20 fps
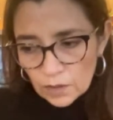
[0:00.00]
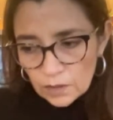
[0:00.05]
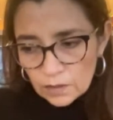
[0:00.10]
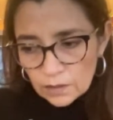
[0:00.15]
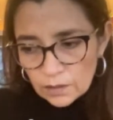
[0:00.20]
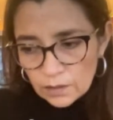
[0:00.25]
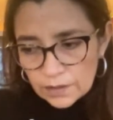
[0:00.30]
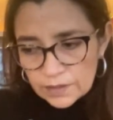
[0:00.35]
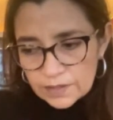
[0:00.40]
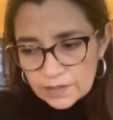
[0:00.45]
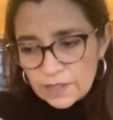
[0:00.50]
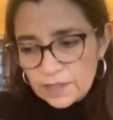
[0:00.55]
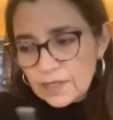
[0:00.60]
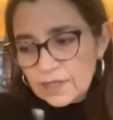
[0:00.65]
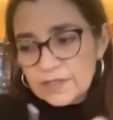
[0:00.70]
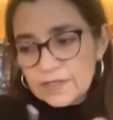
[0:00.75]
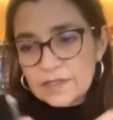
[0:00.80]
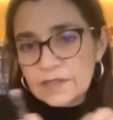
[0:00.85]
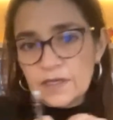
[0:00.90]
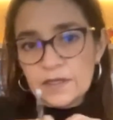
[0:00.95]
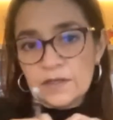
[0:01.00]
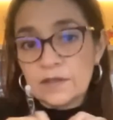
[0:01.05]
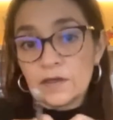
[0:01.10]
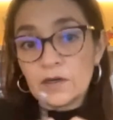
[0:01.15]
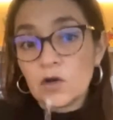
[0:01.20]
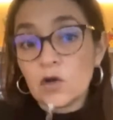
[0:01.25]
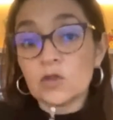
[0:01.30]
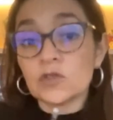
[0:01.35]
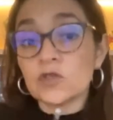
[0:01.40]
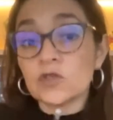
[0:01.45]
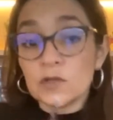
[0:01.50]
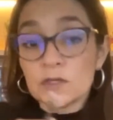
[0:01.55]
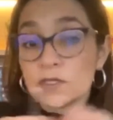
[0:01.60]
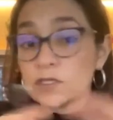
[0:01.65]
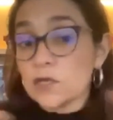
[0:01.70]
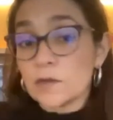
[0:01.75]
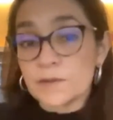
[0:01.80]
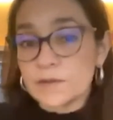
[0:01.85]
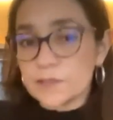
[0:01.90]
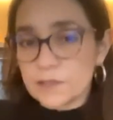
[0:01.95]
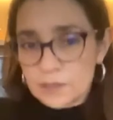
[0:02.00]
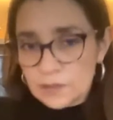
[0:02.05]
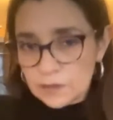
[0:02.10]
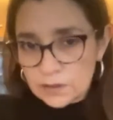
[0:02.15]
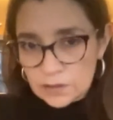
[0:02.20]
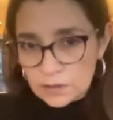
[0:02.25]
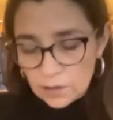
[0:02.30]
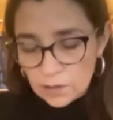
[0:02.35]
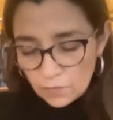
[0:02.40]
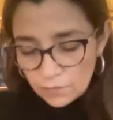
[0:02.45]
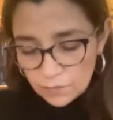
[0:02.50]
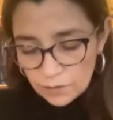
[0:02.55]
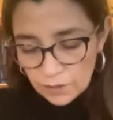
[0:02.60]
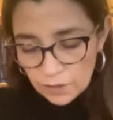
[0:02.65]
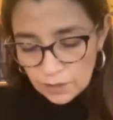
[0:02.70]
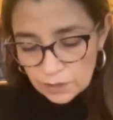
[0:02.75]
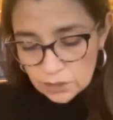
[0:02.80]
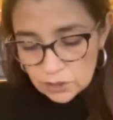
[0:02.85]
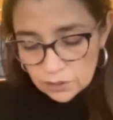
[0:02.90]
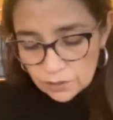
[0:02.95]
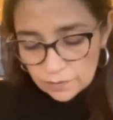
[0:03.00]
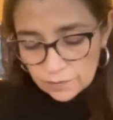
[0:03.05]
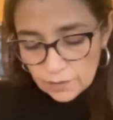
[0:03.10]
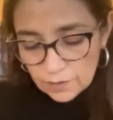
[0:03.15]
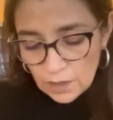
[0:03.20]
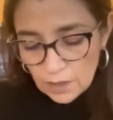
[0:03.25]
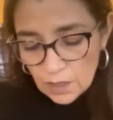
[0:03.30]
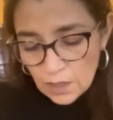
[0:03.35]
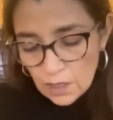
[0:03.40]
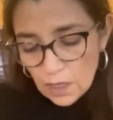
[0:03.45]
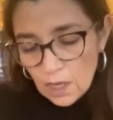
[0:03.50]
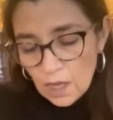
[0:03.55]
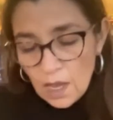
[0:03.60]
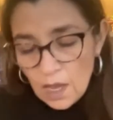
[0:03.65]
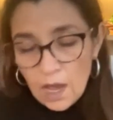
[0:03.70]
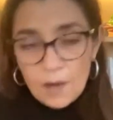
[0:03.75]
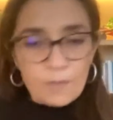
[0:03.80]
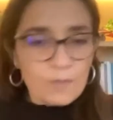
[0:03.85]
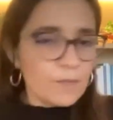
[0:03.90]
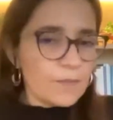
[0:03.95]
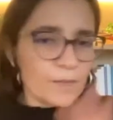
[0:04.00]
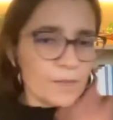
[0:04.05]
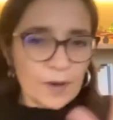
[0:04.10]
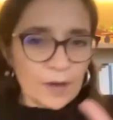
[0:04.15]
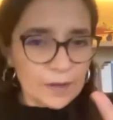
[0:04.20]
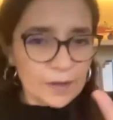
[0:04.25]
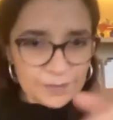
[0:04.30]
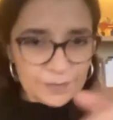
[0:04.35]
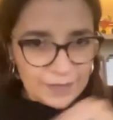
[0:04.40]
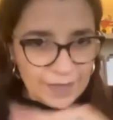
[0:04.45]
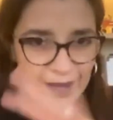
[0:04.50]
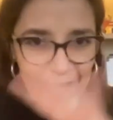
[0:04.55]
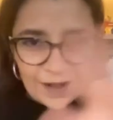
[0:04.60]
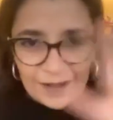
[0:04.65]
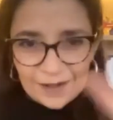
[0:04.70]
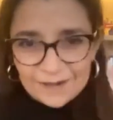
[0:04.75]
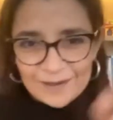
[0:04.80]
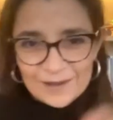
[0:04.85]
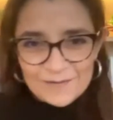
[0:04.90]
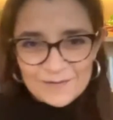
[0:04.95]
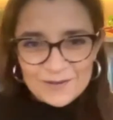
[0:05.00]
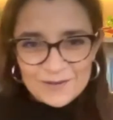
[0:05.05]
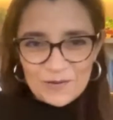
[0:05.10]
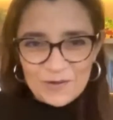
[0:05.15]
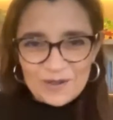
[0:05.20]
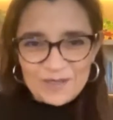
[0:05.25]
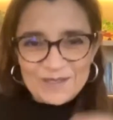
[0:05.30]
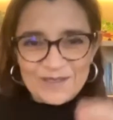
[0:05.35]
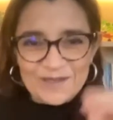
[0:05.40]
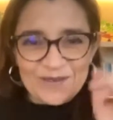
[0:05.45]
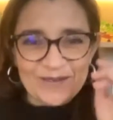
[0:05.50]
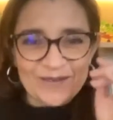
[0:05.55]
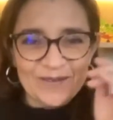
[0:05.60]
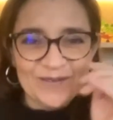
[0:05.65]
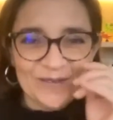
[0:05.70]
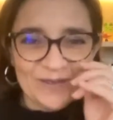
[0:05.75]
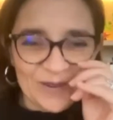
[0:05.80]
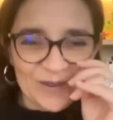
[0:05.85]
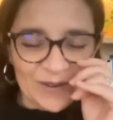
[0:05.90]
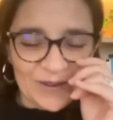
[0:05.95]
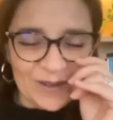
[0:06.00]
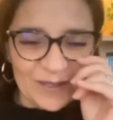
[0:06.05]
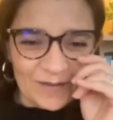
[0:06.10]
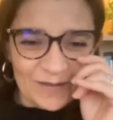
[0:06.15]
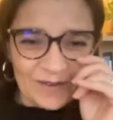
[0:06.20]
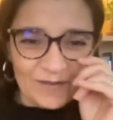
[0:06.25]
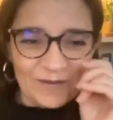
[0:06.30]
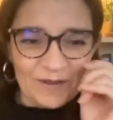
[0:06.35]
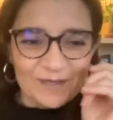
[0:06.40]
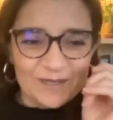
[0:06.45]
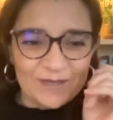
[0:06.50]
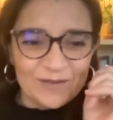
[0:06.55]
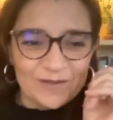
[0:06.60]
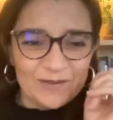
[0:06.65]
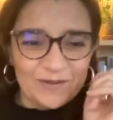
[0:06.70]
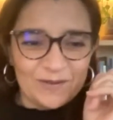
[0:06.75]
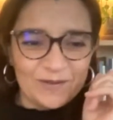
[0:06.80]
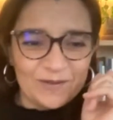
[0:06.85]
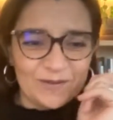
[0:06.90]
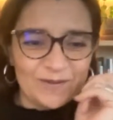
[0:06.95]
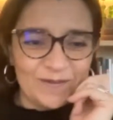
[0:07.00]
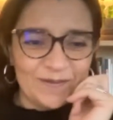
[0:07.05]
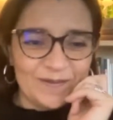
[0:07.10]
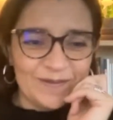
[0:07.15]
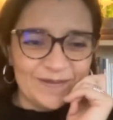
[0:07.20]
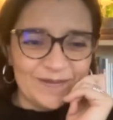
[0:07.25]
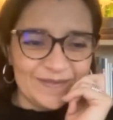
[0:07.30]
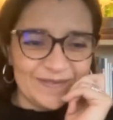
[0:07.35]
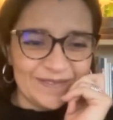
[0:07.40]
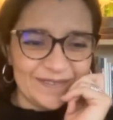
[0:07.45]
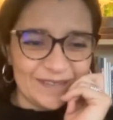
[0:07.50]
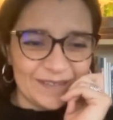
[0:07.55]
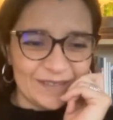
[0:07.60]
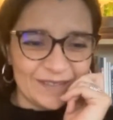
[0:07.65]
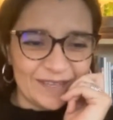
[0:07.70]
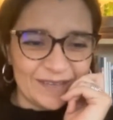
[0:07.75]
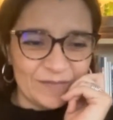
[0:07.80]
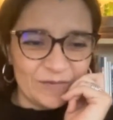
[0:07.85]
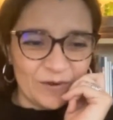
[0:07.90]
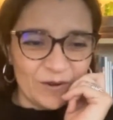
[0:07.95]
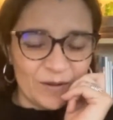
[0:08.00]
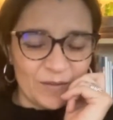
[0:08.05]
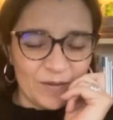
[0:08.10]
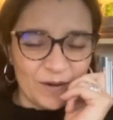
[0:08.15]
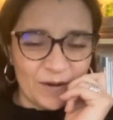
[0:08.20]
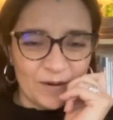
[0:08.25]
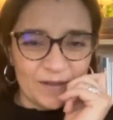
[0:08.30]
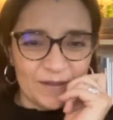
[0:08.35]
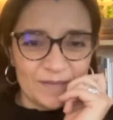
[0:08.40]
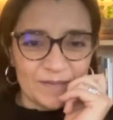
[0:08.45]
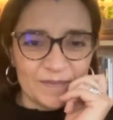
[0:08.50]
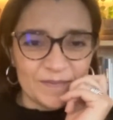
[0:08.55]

let's say that the cultural substance of the nation. But yeah, I'll give the word to Kurt if he wants to say more about it.